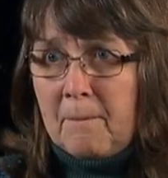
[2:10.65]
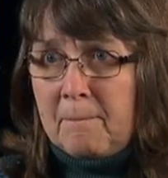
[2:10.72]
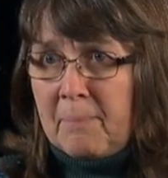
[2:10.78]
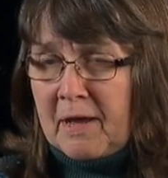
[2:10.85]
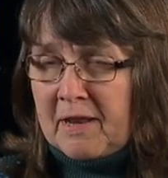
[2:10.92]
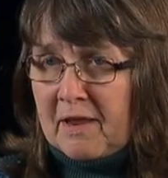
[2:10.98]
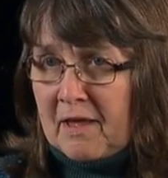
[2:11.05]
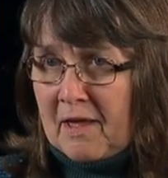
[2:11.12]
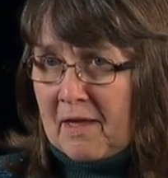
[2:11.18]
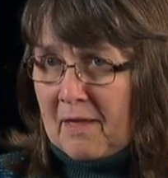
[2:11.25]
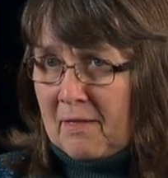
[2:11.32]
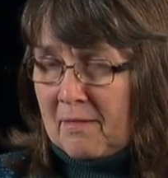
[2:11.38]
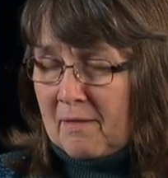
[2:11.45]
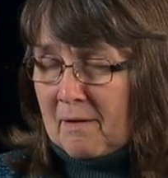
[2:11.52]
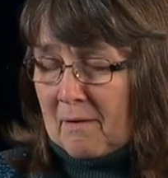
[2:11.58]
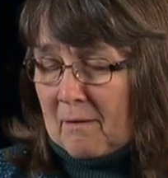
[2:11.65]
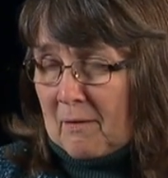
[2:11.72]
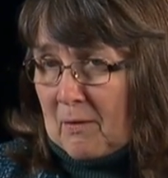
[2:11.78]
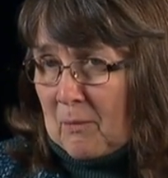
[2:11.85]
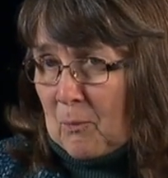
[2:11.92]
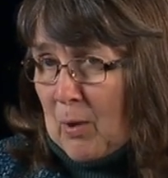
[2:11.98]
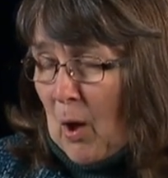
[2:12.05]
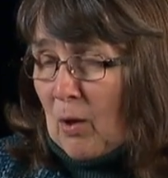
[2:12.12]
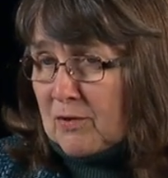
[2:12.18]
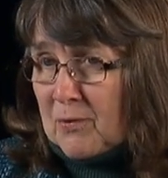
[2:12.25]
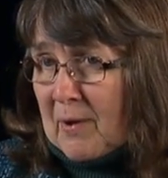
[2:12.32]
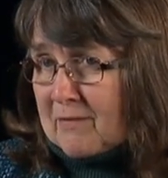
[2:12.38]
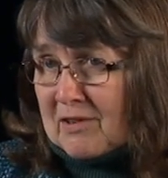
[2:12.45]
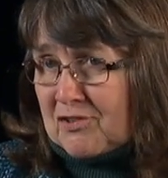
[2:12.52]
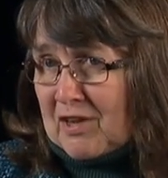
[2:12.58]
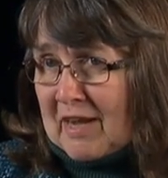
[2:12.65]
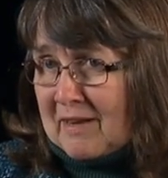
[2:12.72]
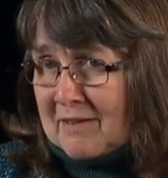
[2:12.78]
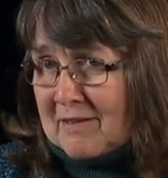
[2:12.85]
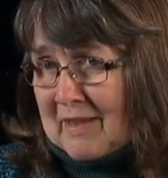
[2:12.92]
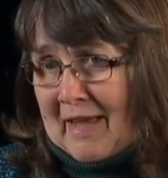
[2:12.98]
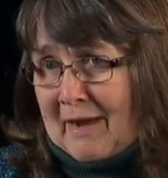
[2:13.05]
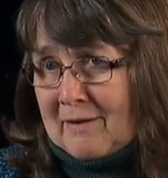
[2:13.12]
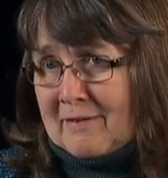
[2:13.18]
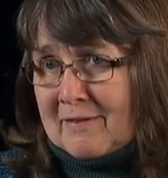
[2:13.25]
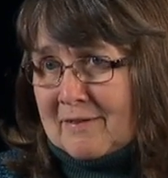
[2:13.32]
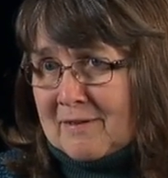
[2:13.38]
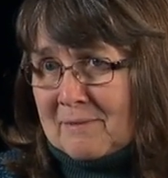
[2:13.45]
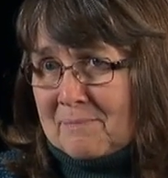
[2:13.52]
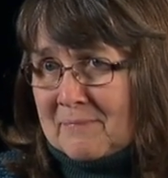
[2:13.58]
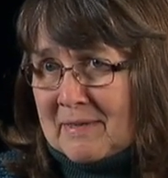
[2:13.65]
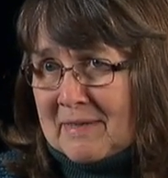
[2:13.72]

But we also have to change the care system.